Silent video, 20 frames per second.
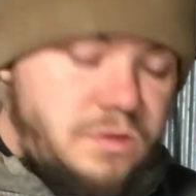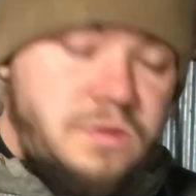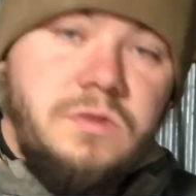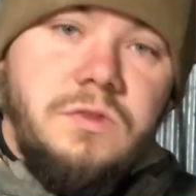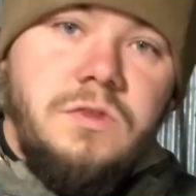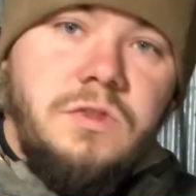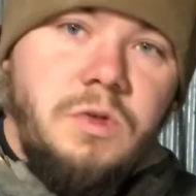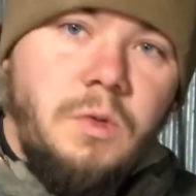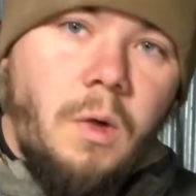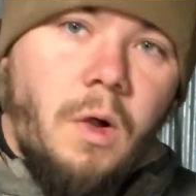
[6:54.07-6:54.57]

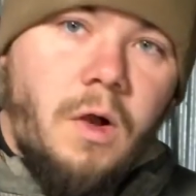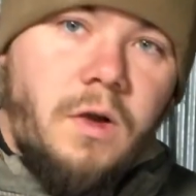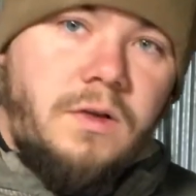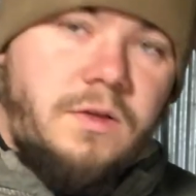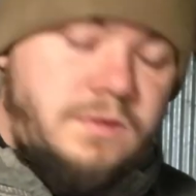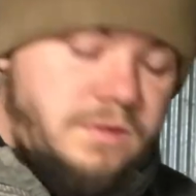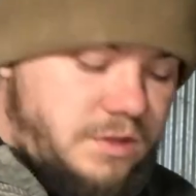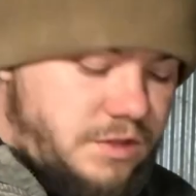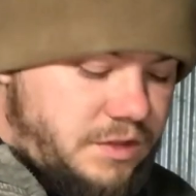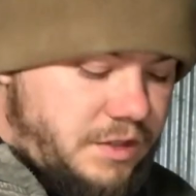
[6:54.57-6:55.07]
To
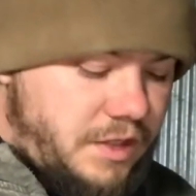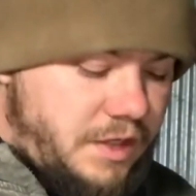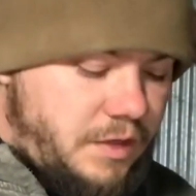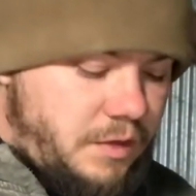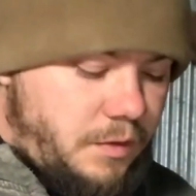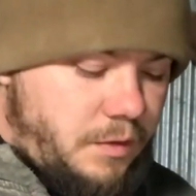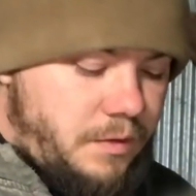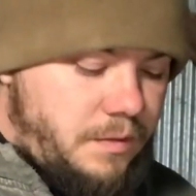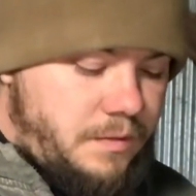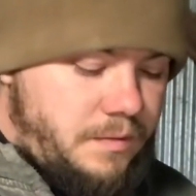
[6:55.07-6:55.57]
harden
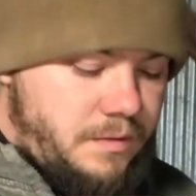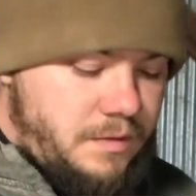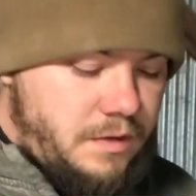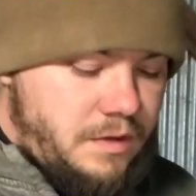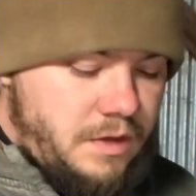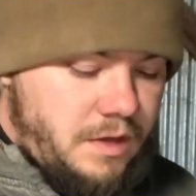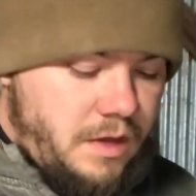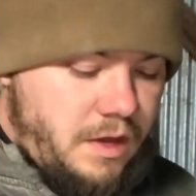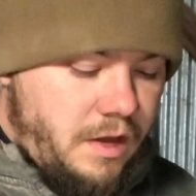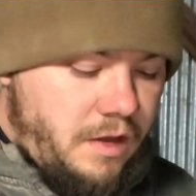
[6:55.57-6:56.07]
steel.
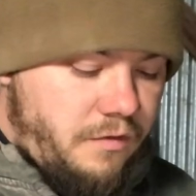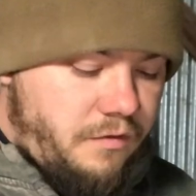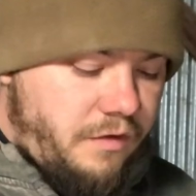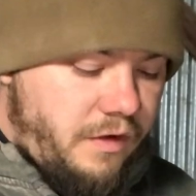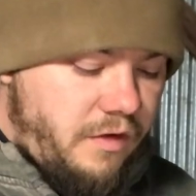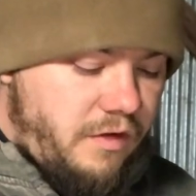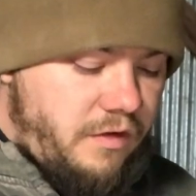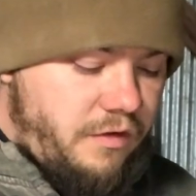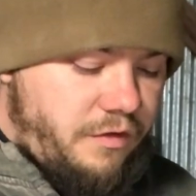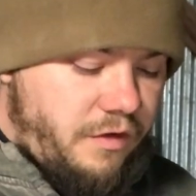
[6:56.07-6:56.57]
A
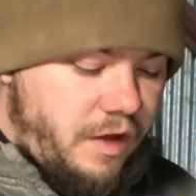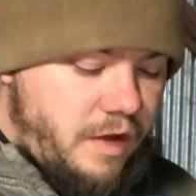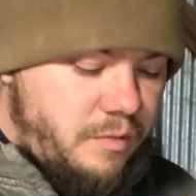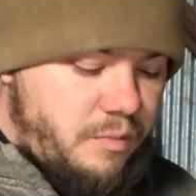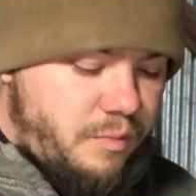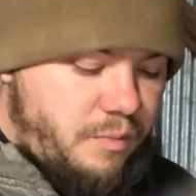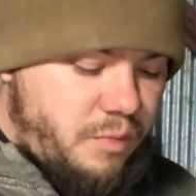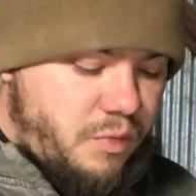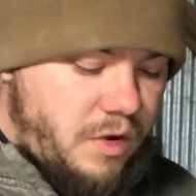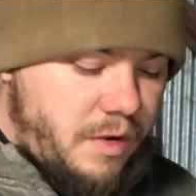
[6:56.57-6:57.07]
very fine
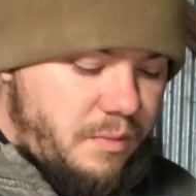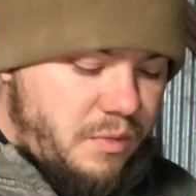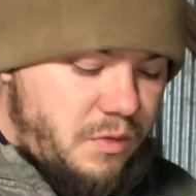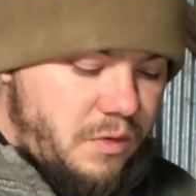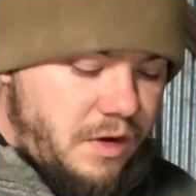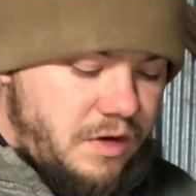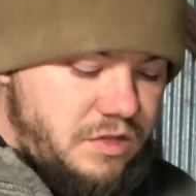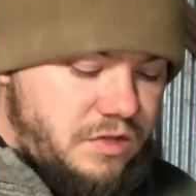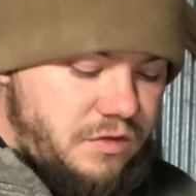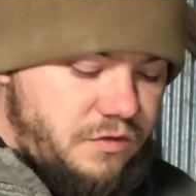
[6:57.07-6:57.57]

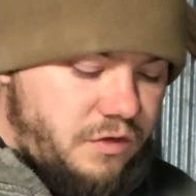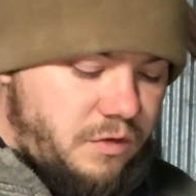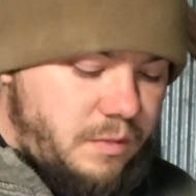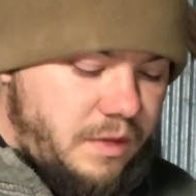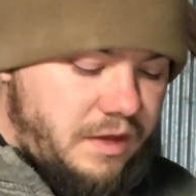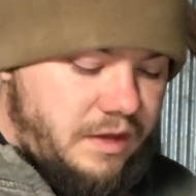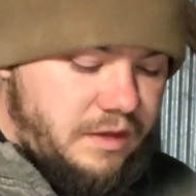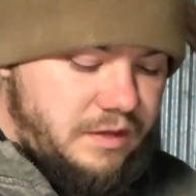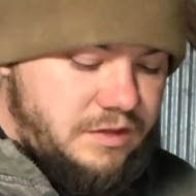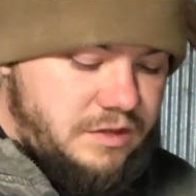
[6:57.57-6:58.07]
preparation for
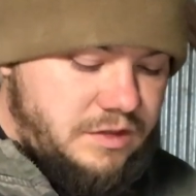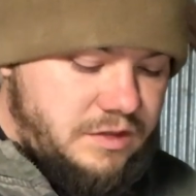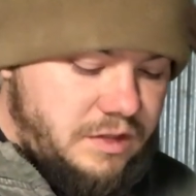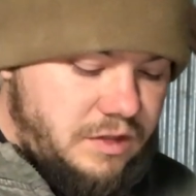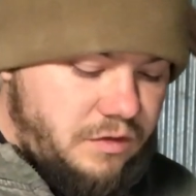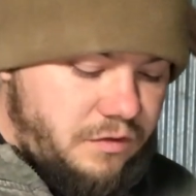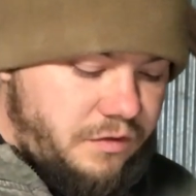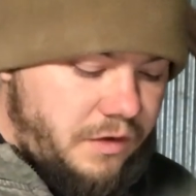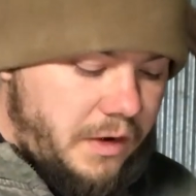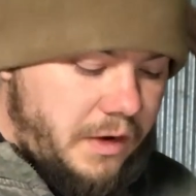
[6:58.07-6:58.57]
making steel
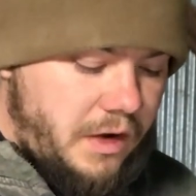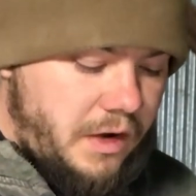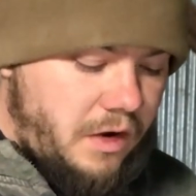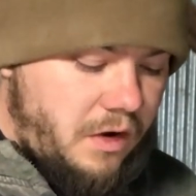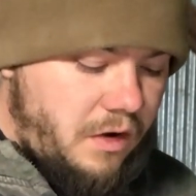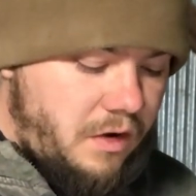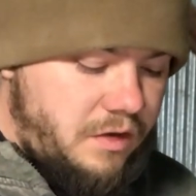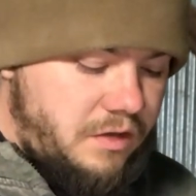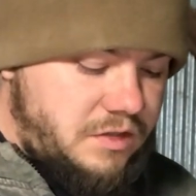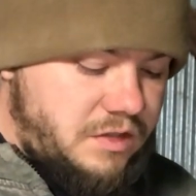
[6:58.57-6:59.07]
very
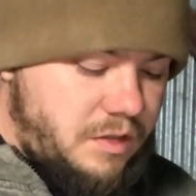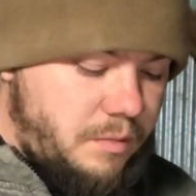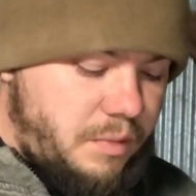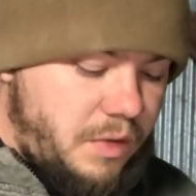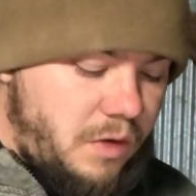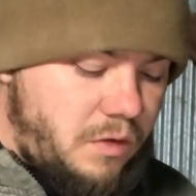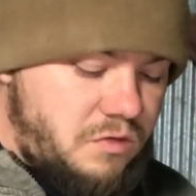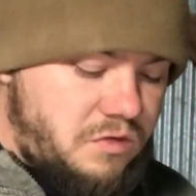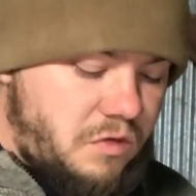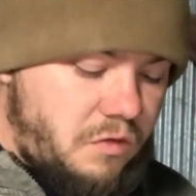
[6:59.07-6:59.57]
hard is
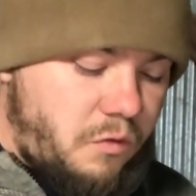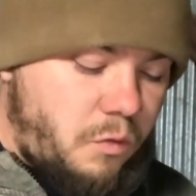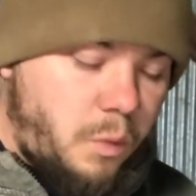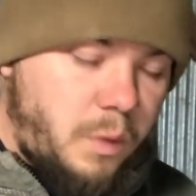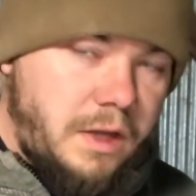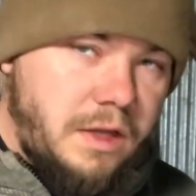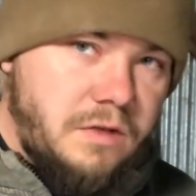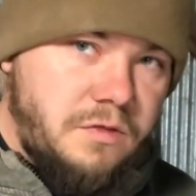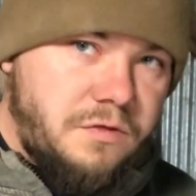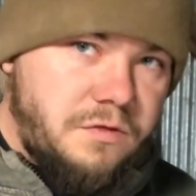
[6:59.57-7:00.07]
composed of
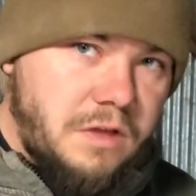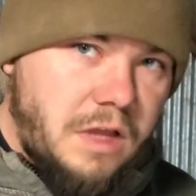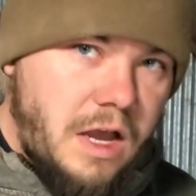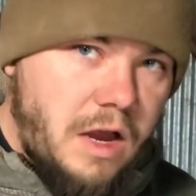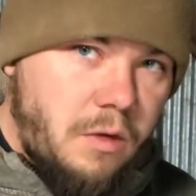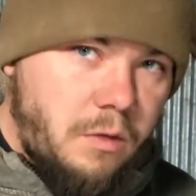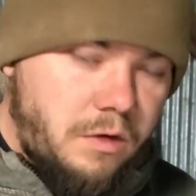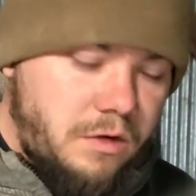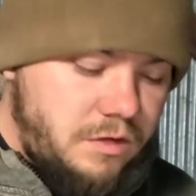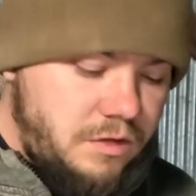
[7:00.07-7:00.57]
wheat
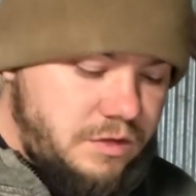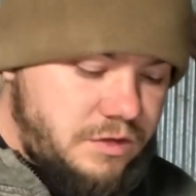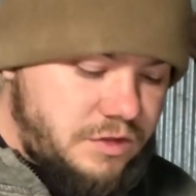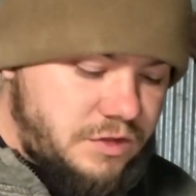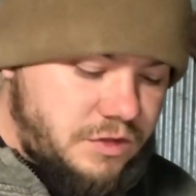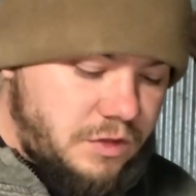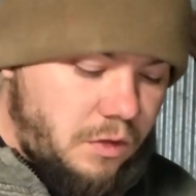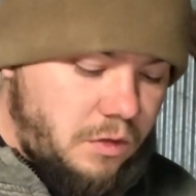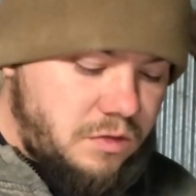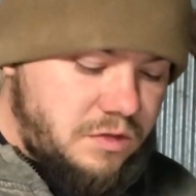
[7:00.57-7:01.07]
flour,
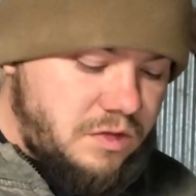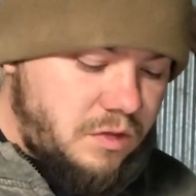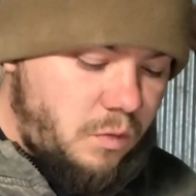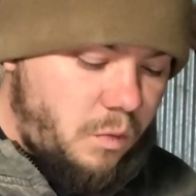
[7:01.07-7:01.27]
salt, and